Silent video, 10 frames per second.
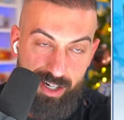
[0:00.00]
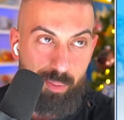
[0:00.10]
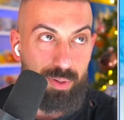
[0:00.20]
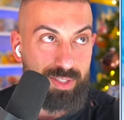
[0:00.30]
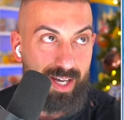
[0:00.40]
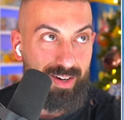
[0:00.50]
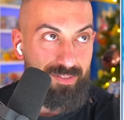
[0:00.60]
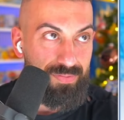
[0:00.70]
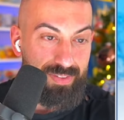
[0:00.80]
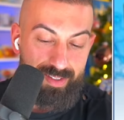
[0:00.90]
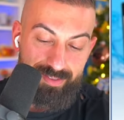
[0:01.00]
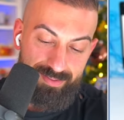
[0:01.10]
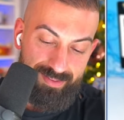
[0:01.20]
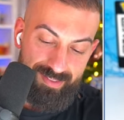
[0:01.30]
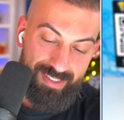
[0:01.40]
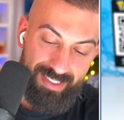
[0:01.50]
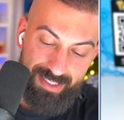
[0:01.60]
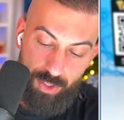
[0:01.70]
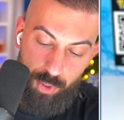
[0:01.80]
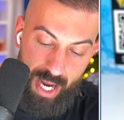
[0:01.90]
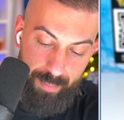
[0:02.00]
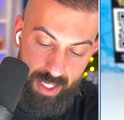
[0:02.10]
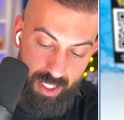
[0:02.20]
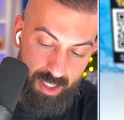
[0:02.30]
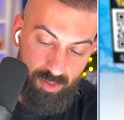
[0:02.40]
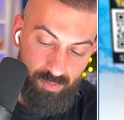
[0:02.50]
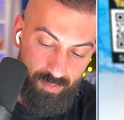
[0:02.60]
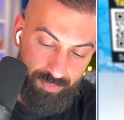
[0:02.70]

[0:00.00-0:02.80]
Kabuto, Krabby.